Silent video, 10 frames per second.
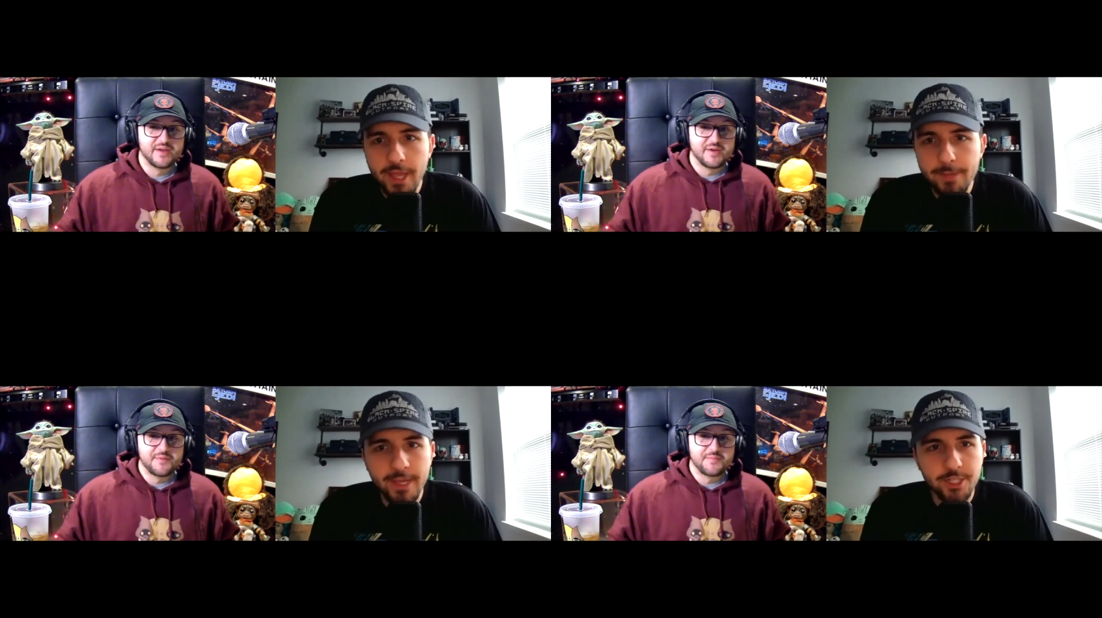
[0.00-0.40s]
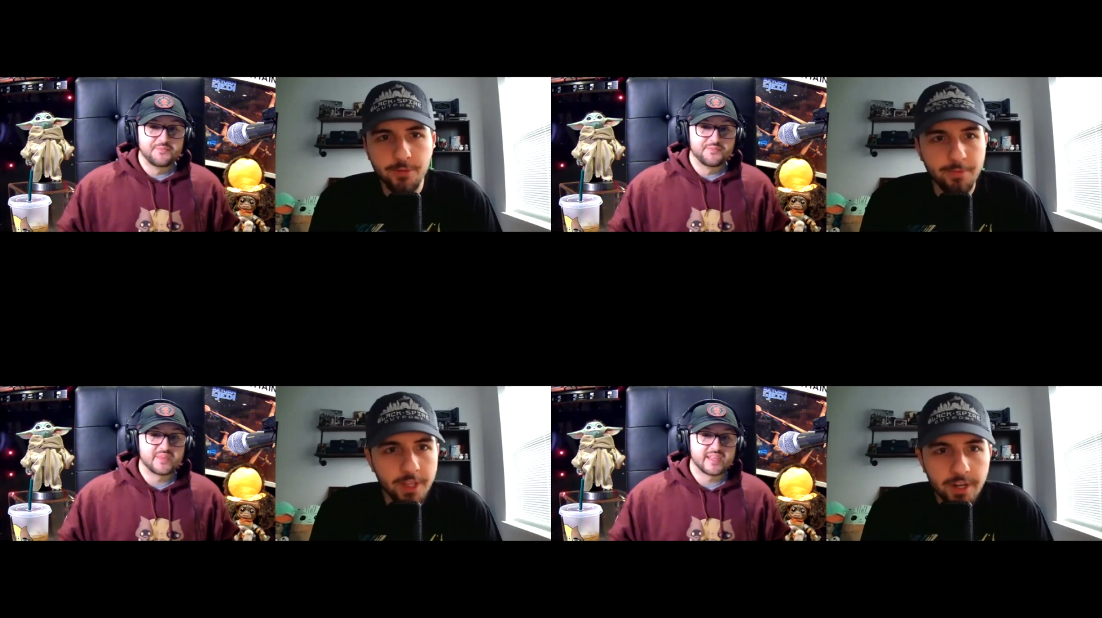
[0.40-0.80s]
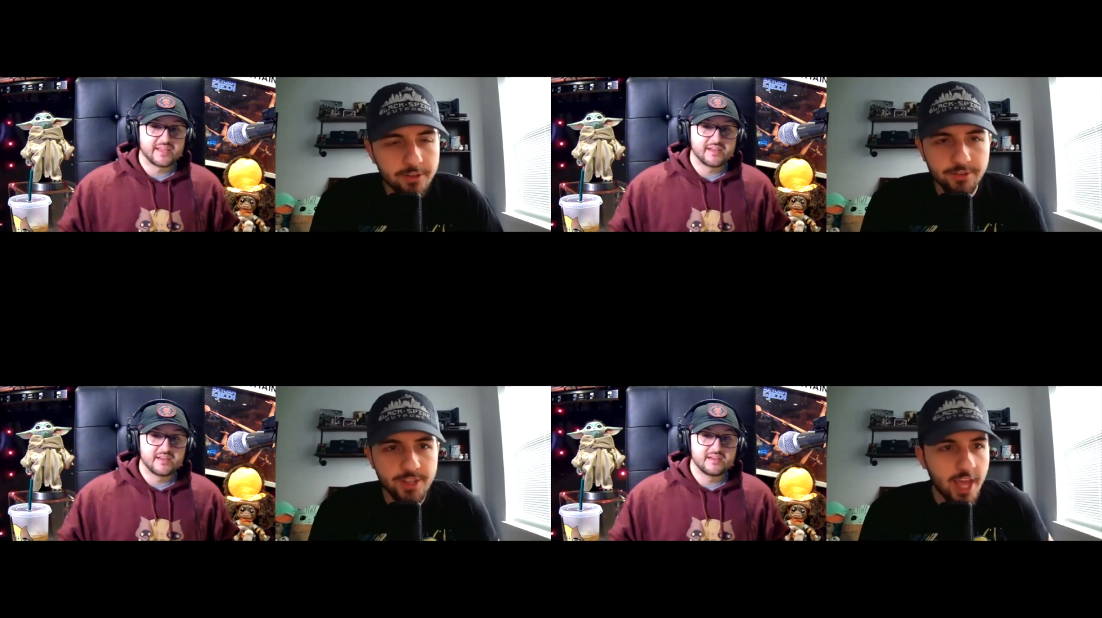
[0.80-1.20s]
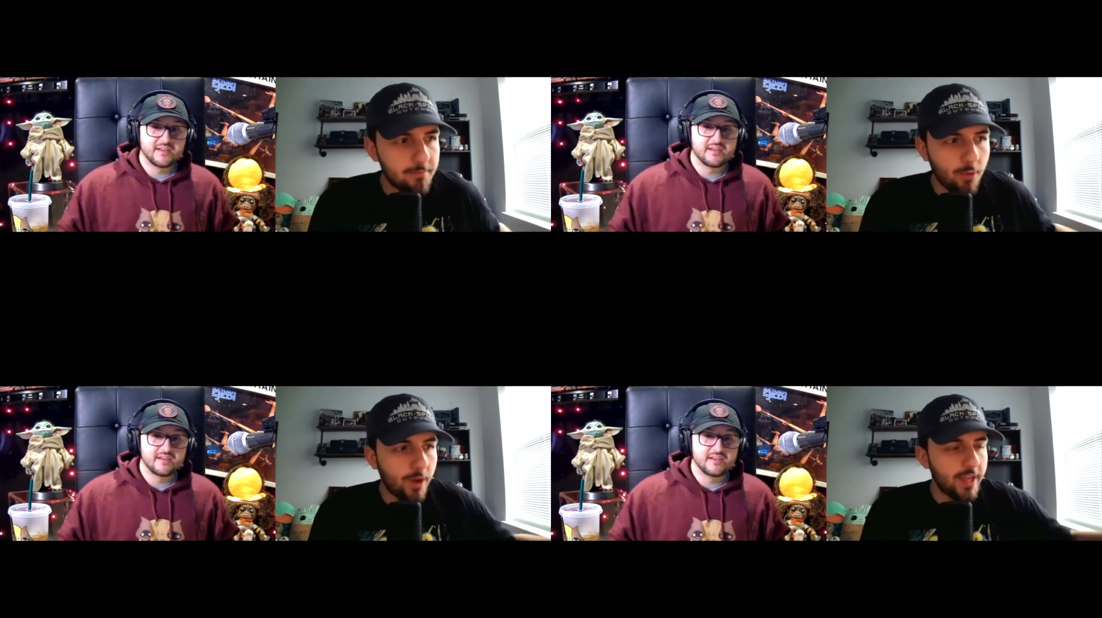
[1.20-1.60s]
Speaker 1: picture political
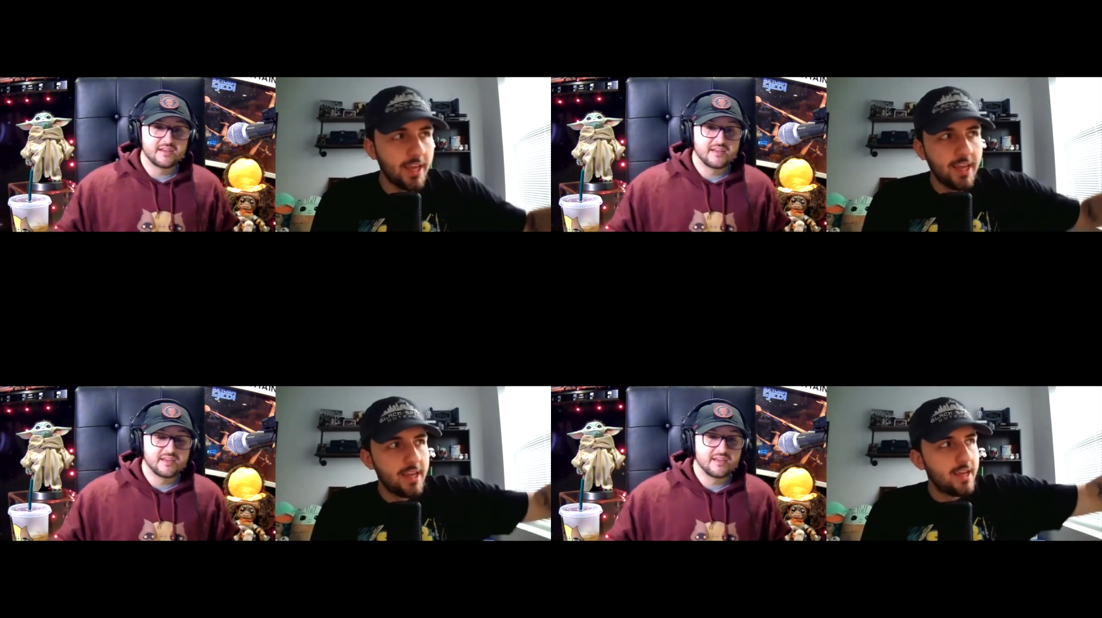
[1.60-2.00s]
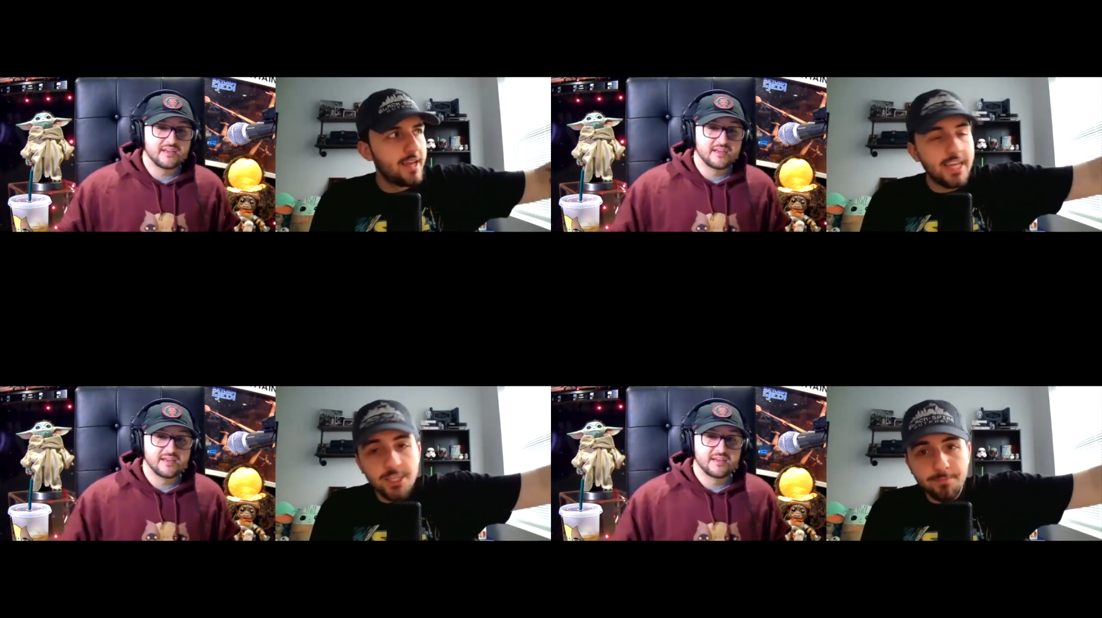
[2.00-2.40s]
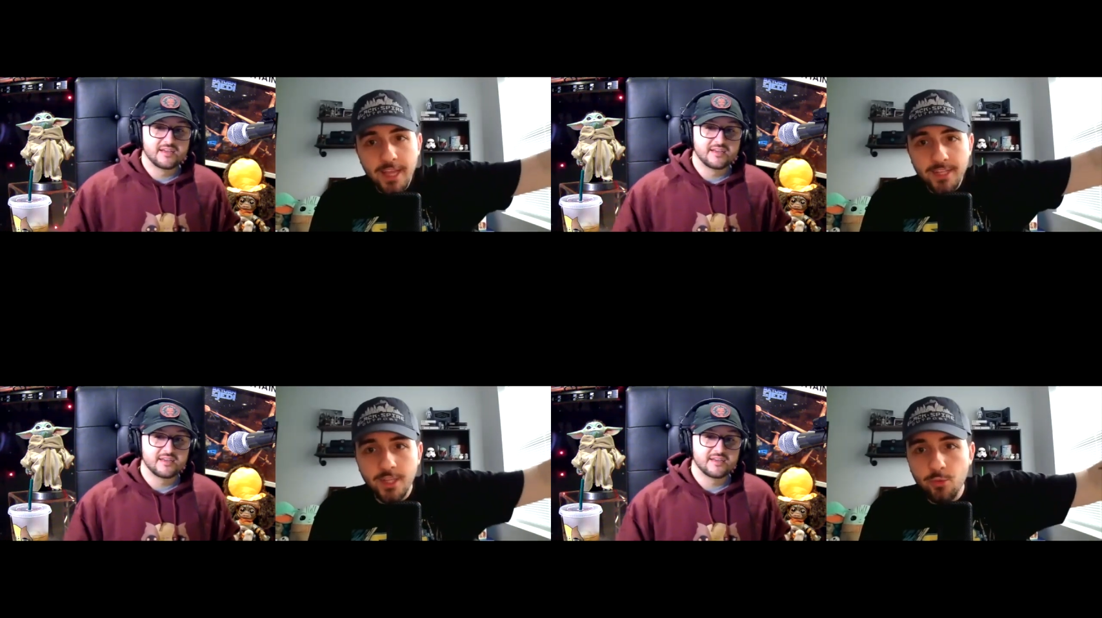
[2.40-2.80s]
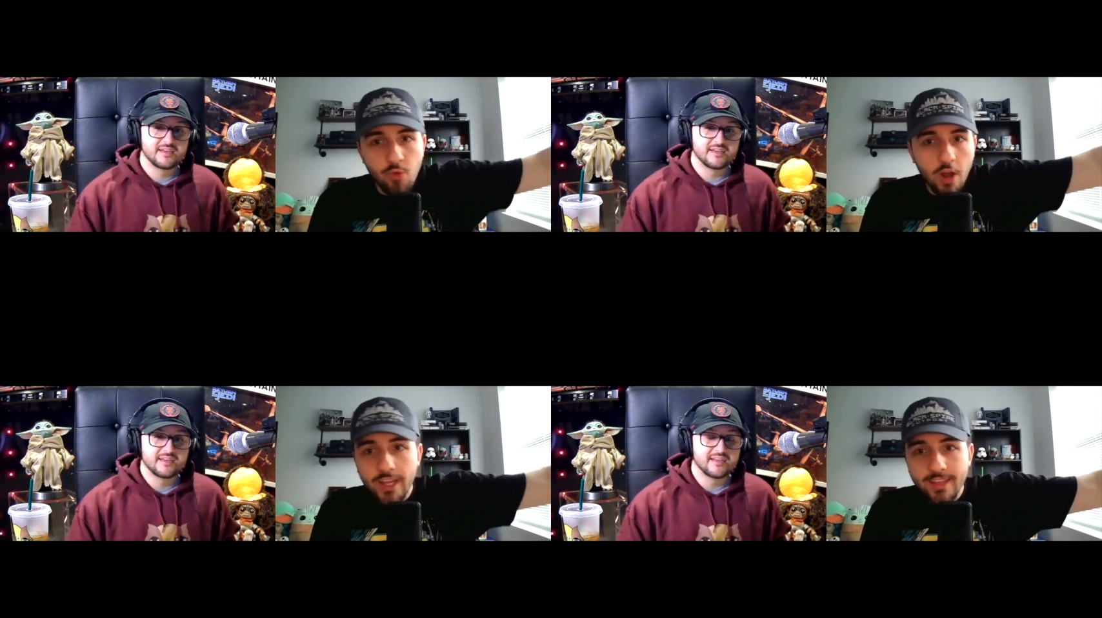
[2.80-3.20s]
standpoint, he's basically
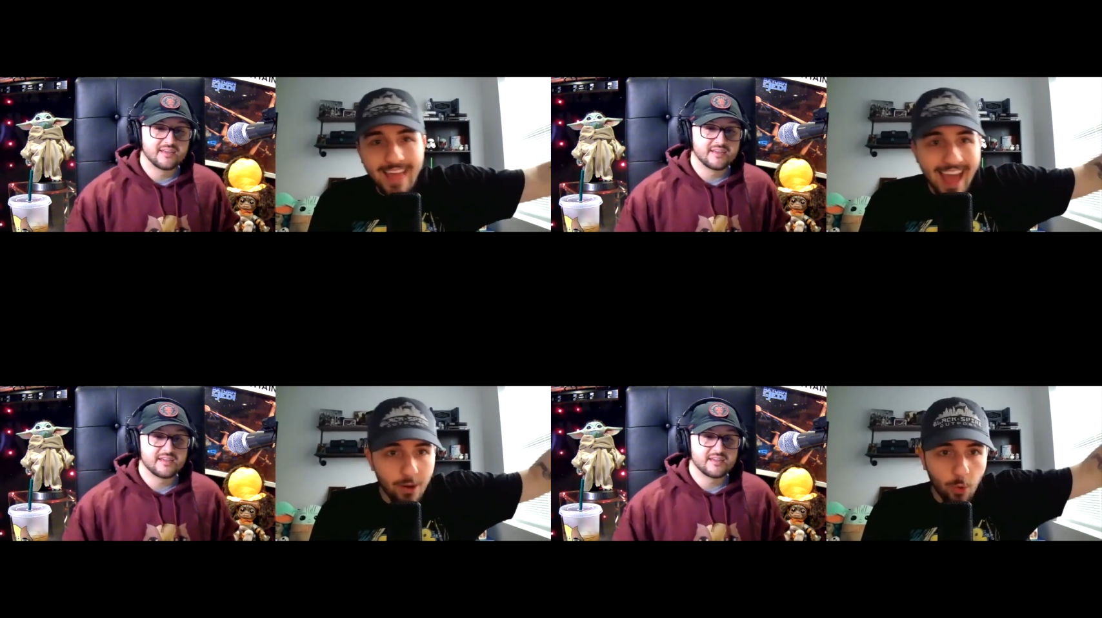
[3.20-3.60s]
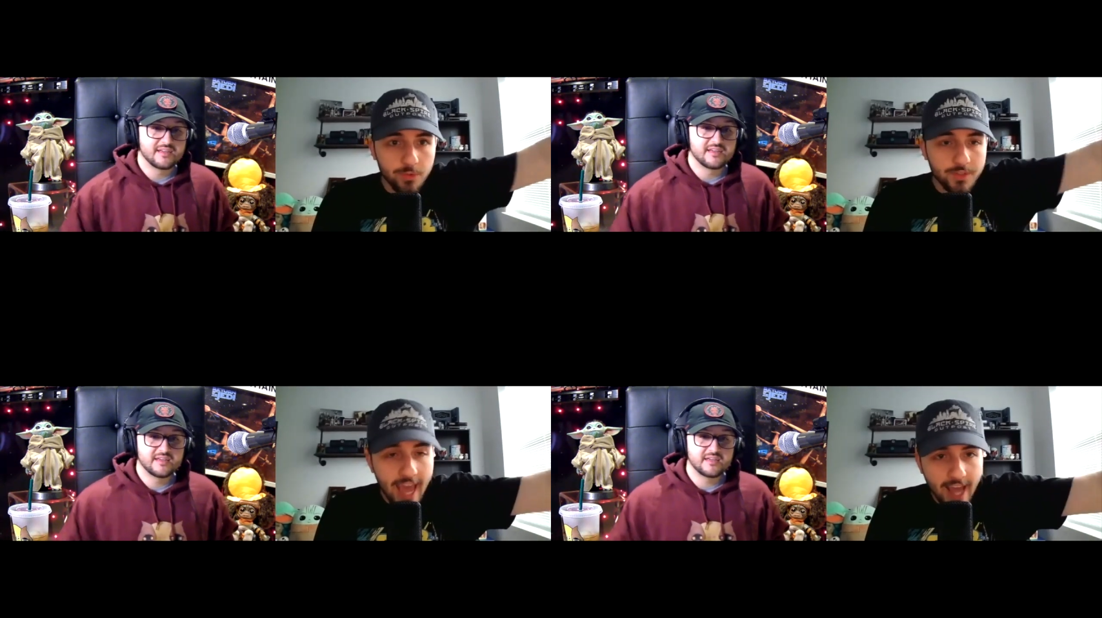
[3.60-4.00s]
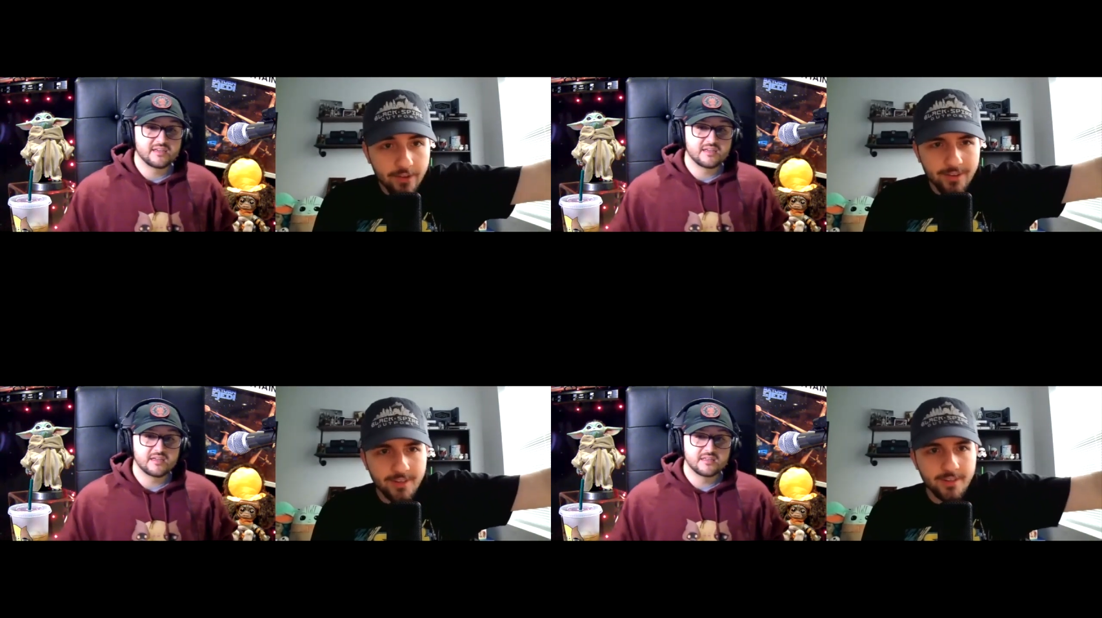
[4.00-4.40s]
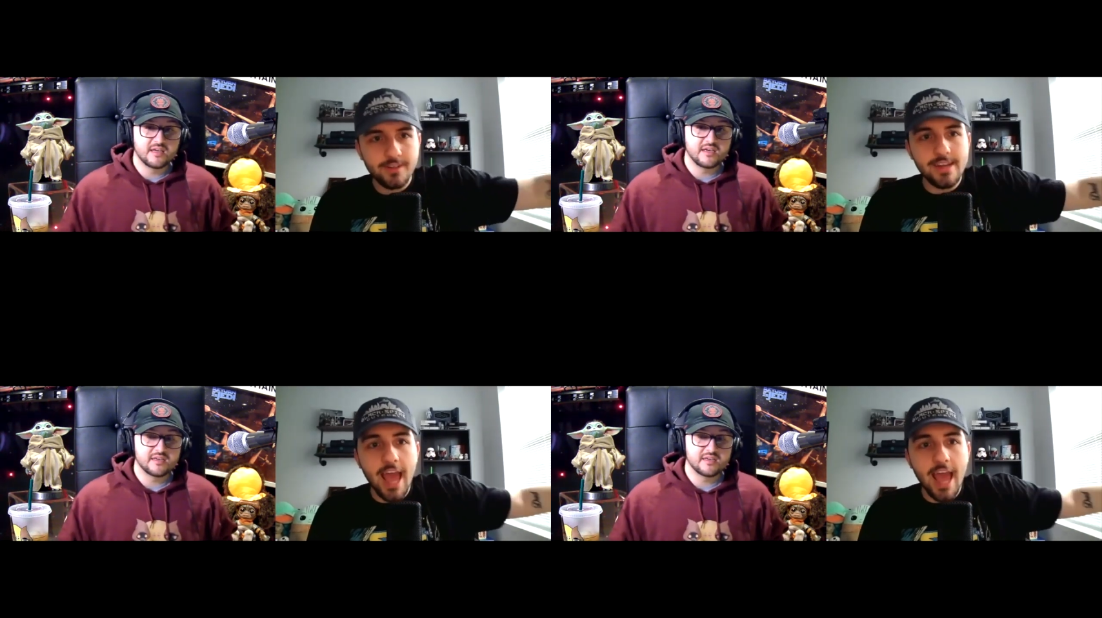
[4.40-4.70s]
running that whole town. Yeah. Now